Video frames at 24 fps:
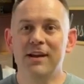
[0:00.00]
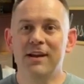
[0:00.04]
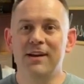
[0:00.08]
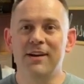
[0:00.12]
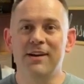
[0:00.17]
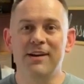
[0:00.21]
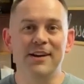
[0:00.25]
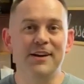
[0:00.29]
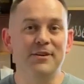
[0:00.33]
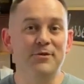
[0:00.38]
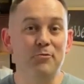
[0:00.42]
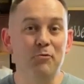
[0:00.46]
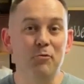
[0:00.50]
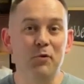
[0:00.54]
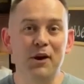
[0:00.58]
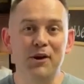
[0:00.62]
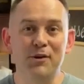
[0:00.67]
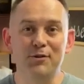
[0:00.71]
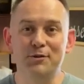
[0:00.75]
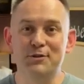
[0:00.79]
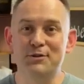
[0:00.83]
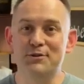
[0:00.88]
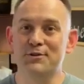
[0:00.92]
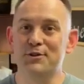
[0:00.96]
Uh, it's
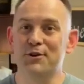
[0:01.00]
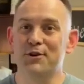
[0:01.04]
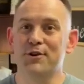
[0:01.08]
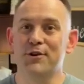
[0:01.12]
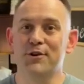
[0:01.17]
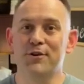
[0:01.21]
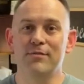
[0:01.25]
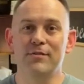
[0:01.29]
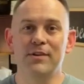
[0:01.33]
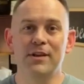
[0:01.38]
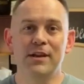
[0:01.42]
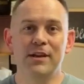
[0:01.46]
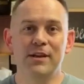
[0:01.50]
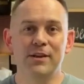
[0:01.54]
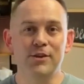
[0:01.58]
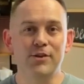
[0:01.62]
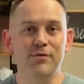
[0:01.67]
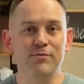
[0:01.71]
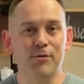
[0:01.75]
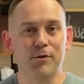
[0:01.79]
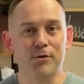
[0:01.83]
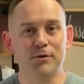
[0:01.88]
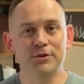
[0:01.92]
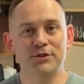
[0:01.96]
well deserved.
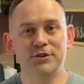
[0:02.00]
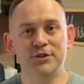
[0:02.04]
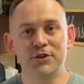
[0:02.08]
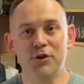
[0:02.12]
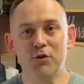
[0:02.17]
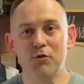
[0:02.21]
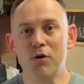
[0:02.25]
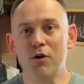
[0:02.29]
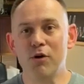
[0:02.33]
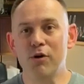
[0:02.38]
You've worked so